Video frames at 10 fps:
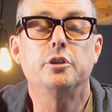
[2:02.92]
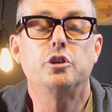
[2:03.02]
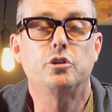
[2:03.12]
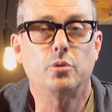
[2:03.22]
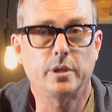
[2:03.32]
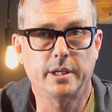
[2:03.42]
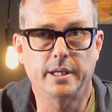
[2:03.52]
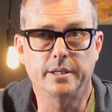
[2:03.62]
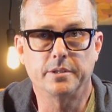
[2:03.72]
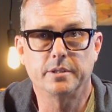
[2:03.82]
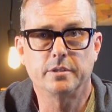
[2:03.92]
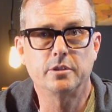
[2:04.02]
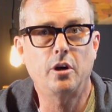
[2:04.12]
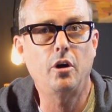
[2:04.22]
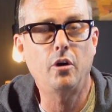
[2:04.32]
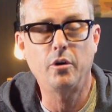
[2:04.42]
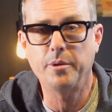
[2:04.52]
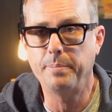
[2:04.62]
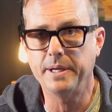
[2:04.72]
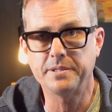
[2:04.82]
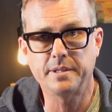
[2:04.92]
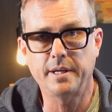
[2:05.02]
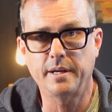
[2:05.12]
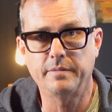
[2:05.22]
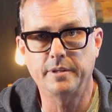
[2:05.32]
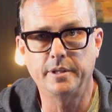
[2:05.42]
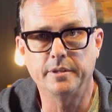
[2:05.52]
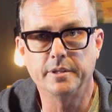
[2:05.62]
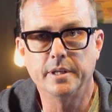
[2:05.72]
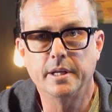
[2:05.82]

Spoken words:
a shortcut to all the best that I have learned.